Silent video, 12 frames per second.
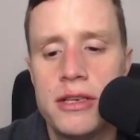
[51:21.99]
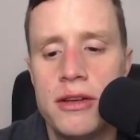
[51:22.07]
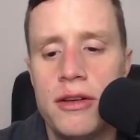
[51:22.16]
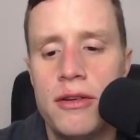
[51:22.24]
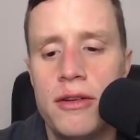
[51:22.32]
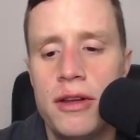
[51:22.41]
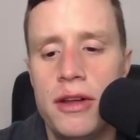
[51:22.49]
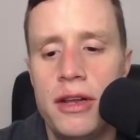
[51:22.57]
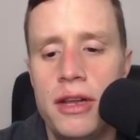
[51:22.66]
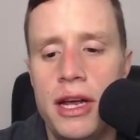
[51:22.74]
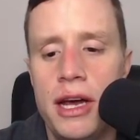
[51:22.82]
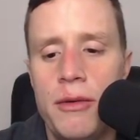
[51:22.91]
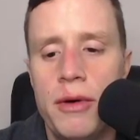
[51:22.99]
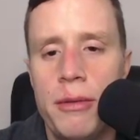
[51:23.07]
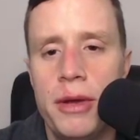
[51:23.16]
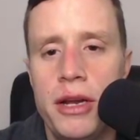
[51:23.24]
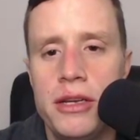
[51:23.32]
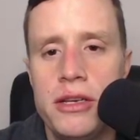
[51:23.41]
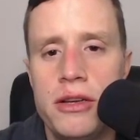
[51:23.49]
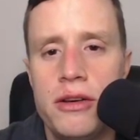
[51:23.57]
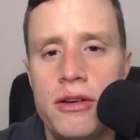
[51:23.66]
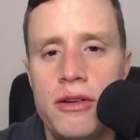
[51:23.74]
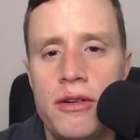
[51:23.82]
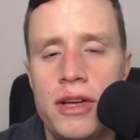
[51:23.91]
So now what I'm going to
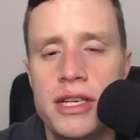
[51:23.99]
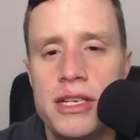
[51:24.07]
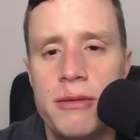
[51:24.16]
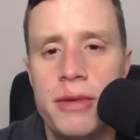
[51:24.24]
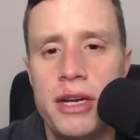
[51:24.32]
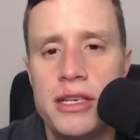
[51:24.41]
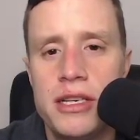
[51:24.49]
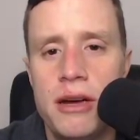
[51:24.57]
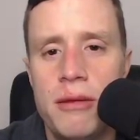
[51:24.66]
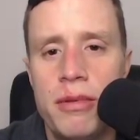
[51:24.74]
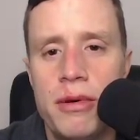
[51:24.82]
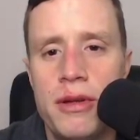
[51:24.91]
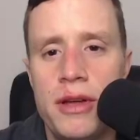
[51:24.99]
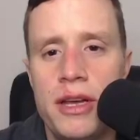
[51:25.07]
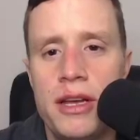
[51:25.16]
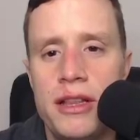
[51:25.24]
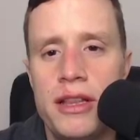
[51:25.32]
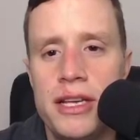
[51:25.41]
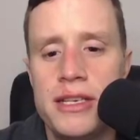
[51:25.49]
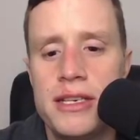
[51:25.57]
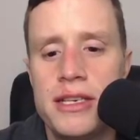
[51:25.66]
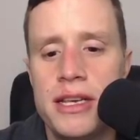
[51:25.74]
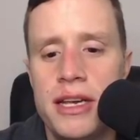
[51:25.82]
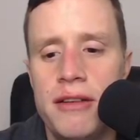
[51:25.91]
do is I'm going to dump
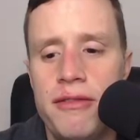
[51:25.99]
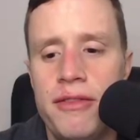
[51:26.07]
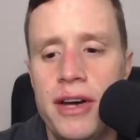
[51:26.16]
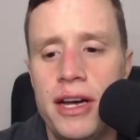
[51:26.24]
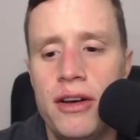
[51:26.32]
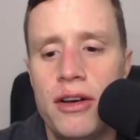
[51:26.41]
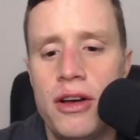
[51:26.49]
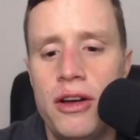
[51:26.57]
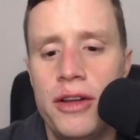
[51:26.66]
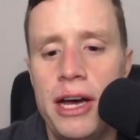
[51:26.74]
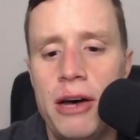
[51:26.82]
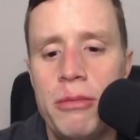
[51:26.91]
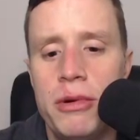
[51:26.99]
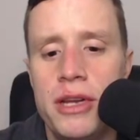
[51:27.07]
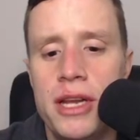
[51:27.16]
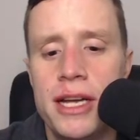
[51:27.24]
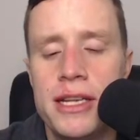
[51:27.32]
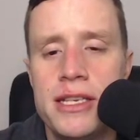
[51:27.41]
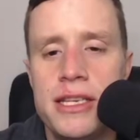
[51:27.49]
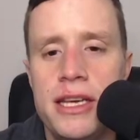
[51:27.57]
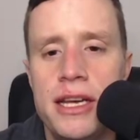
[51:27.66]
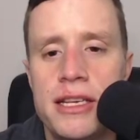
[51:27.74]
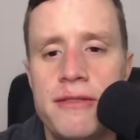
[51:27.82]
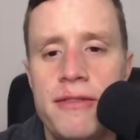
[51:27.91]
this in a file called
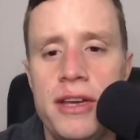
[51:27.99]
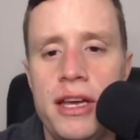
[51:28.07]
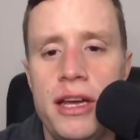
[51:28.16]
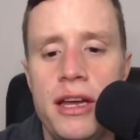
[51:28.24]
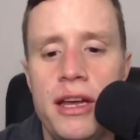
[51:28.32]
output.csv,